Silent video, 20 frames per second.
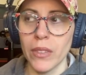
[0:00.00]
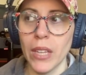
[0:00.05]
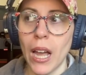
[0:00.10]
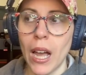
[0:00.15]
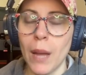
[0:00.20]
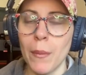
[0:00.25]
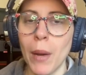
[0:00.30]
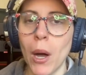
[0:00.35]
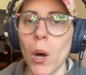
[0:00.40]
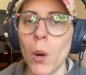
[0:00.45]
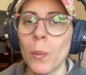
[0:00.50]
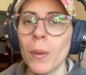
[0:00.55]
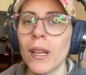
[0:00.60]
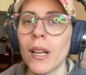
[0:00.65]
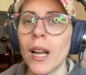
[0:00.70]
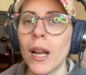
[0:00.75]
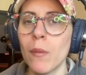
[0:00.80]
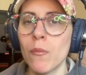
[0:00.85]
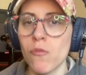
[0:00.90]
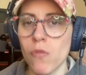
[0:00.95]
I'm hoping
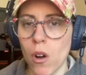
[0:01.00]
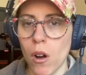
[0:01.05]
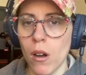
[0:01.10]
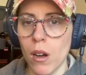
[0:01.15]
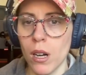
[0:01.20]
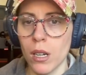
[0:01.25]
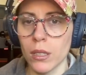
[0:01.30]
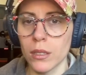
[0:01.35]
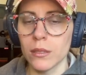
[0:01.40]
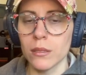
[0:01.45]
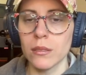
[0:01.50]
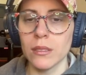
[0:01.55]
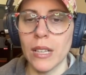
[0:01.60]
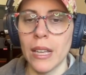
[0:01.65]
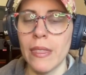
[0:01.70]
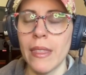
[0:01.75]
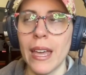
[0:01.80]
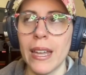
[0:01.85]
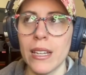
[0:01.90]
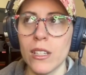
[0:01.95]
I'm wrong
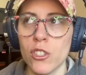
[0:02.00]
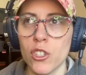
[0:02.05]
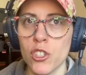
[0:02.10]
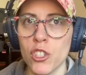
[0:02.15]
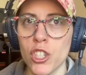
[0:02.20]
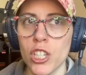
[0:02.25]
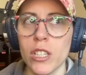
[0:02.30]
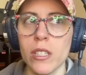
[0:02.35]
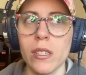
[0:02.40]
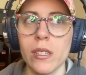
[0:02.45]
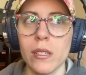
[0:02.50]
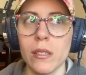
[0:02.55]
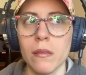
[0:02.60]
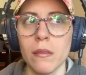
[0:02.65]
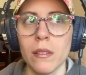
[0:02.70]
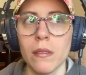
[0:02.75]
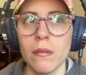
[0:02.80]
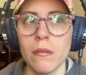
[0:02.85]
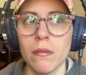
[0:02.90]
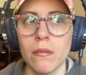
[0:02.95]
and that it's just
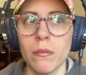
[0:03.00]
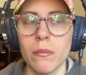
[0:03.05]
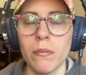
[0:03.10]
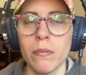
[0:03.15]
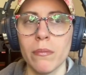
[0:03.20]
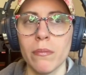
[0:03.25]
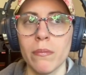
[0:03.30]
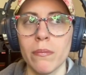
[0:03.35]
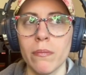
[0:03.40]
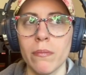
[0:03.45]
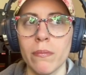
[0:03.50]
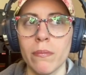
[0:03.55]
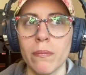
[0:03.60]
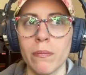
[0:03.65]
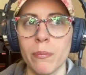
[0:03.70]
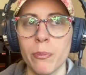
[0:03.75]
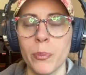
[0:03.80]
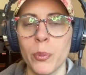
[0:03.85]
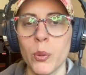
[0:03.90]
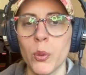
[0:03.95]

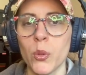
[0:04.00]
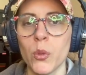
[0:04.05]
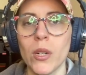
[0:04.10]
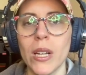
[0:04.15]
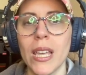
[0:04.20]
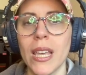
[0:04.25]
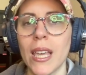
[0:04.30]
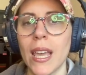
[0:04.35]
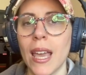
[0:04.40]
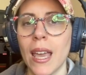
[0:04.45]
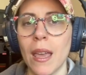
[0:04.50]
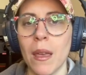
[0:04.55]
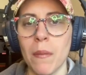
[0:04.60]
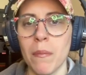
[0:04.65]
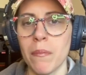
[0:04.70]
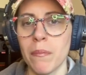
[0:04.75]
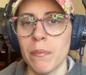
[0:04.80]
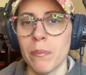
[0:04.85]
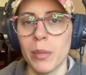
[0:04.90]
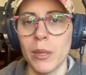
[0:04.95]

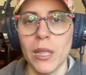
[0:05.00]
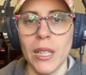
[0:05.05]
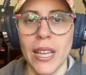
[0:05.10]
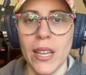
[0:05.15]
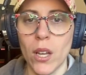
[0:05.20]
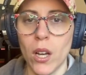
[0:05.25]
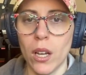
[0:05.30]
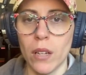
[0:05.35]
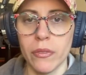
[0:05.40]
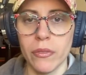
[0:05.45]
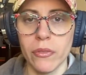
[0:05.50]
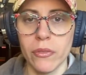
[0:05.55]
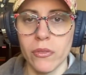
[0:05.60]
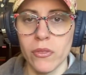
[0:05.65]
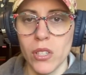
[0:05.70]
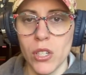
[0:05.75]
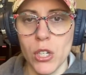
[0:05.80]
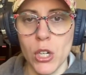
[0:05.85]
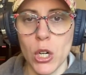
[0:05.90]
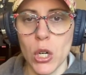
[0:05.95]
pre-game playoff
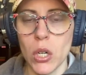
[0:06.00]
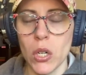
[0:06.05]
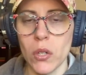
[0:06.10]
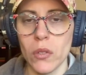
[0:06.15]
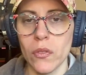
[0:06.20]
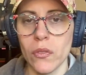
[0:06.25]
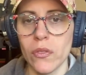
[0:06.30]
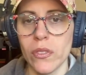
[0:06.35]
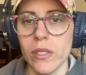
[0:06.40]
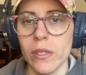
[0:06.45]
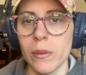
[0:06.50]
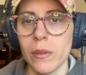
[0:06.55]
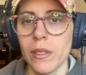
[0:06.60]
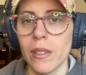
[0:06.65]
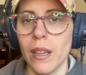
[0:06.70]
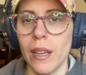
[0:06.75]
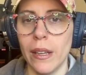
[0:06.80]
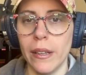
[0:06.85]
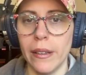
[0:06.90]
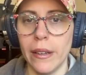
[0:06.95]
nerves
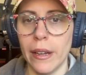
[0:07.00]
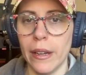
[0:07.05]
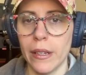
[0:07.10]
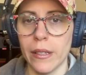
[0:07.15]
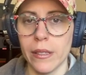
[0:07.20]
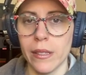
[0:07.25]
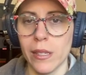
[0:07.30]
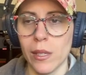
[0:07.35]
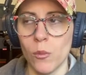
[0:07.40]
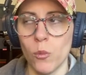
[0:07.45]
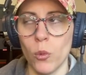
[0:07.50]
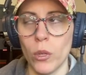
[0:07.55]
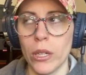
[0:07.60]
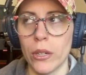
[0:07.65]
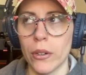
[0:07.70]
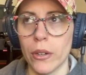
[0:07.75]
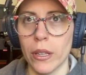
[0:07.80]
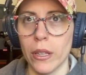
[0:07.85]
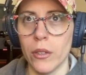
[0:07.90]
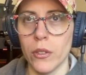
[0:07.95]
and not some
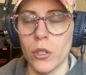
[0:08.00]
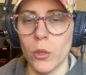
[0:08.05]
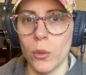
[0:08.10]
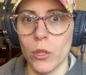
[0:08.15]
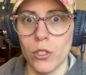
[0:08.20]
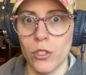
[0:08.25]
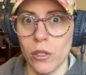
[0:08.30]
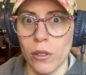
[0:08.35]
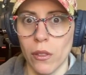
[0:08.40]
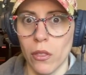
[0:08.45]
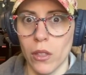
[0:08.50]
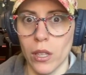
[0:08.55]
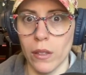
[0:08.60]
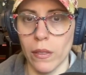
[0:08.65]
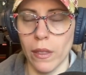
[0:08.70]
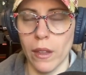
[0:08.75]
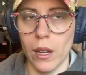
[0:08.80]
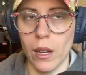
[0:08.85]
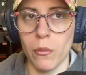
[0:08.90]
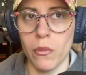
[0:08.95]
weird intuition thing
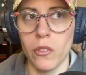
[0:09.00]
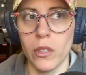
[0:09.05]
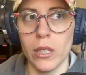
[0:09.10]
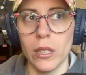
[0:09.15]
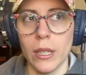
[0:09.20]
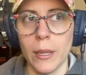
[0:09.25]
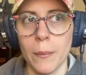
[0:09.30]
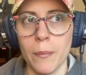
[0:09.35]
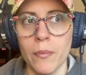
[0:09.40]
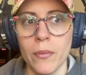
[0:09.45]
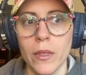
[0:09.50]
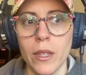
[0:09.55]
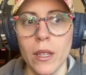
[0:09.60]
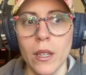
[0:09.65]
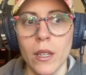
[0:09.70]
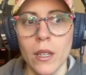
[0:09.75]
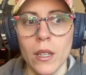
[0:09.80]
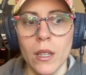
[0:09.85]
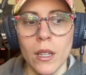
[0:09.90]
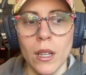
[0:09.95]
that I'm feeling.
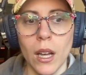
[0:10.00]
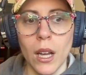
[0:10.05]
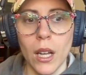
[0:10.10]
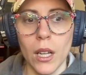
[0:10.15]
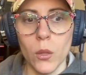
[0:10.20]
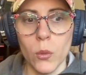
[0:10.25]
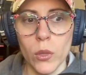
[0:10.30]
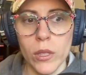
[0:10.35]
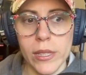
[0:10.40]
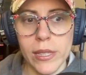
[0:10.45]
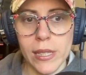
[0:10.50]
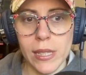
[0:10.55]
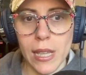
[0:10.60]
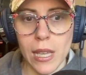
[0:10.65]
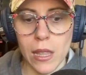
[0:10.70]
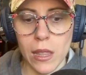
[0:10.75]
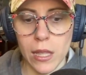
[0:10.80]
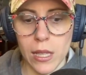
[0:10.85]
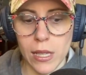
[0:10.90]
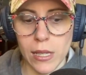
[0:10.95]
I will
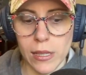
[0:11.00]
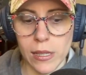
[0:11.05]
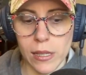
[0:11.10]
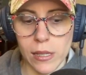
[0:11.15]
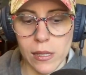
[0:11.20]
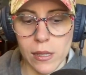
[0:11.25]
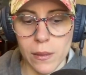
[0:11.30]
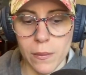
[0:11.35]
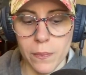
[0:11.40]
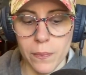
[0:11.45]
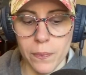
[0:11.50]
say this.